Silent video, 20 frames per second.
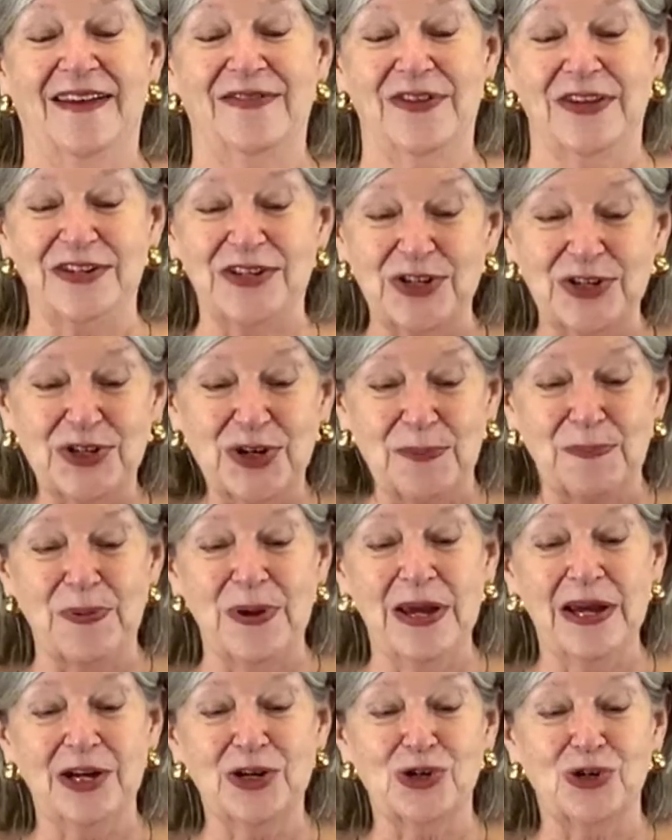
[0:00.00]
This is a
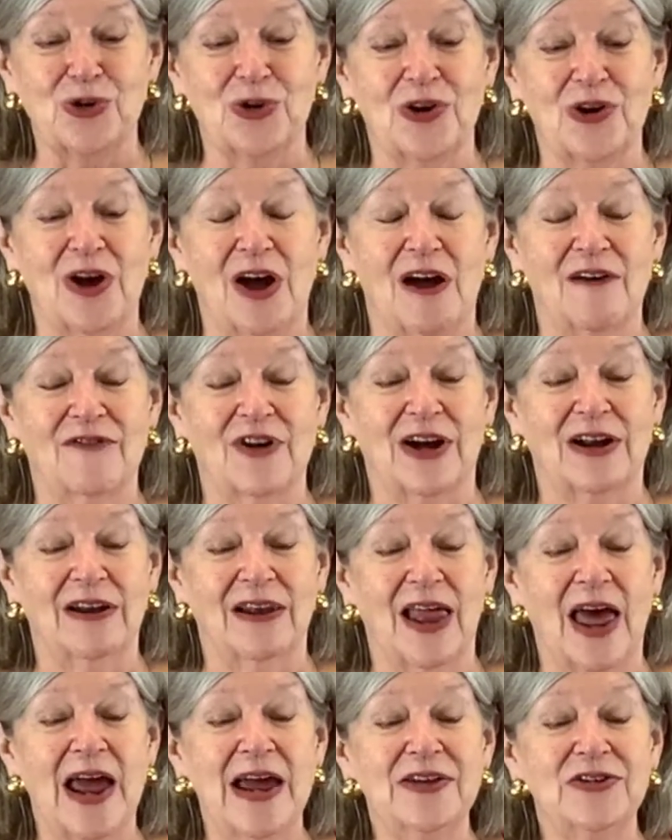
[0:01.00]
picture of a
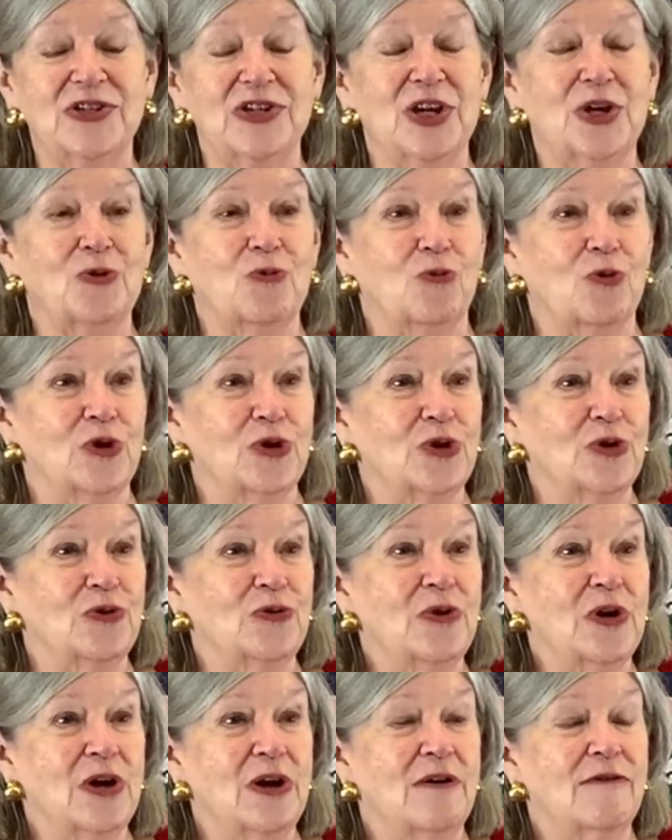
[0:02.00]
classic
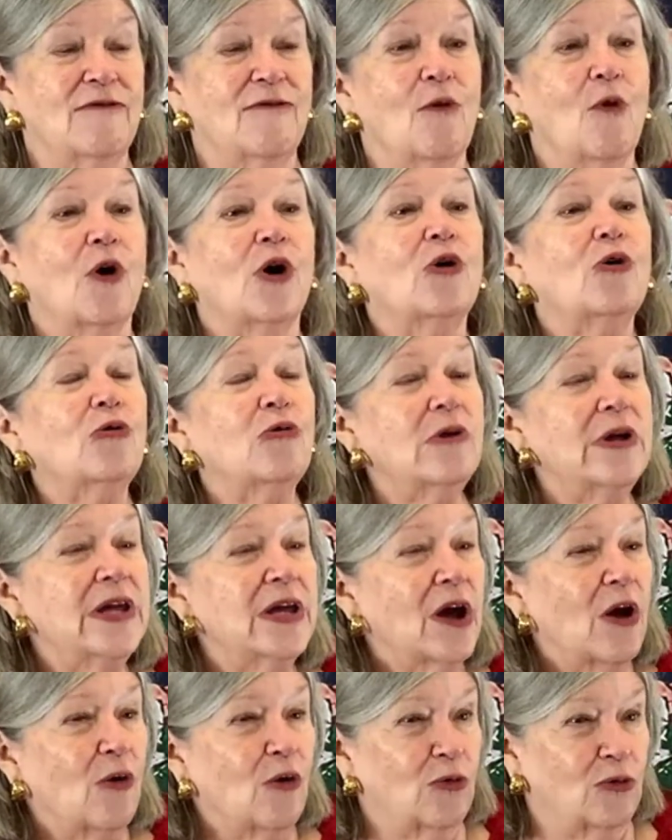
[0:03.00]
roux for
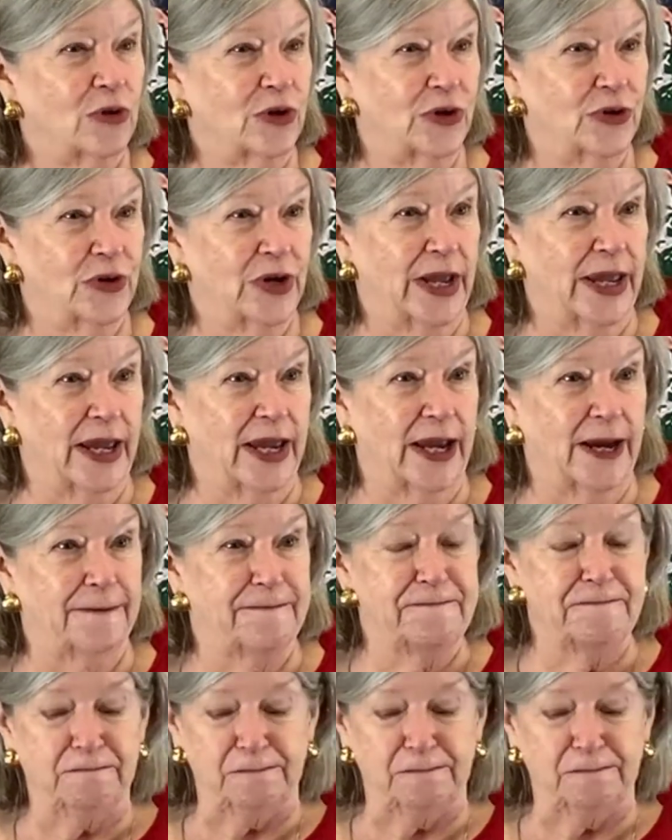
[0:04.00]
Creole cooking.